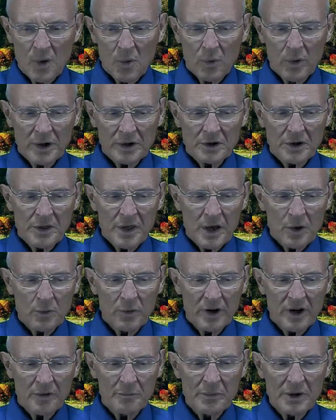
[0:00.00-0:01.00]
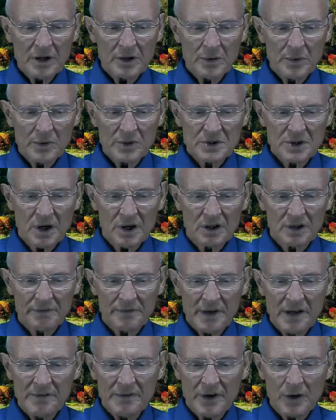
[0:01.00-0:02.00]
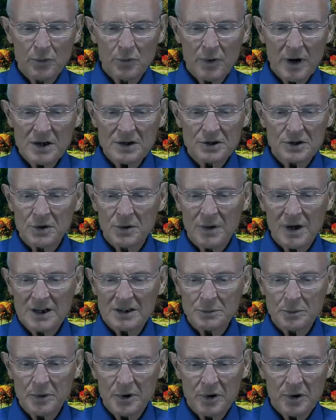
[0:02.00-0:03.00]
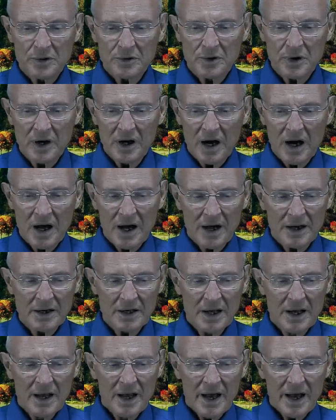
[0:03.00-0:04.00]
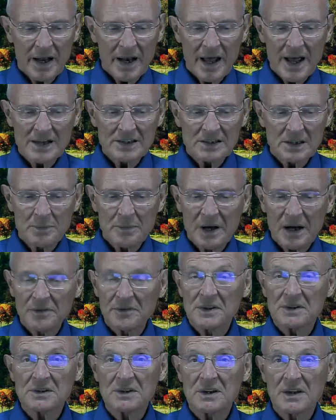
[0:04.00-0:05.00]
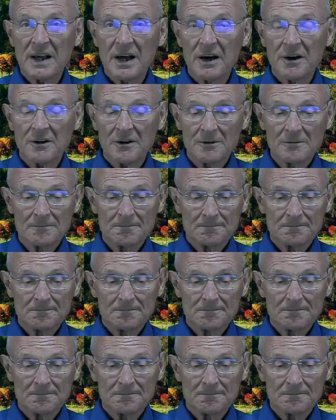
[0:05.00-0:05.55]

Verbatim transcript: What do you think would have been the result if Eve had rushed to her husband or to God and asked about this encounter?